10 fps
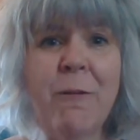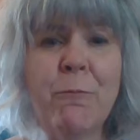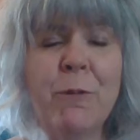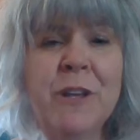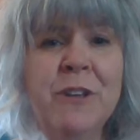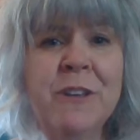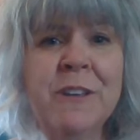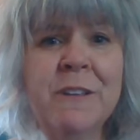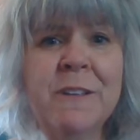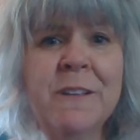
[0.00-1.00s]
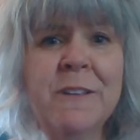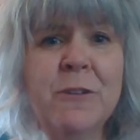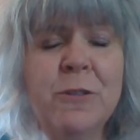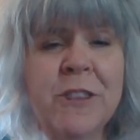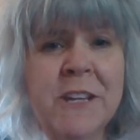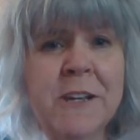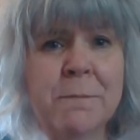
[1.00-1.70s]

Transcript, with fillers: When you think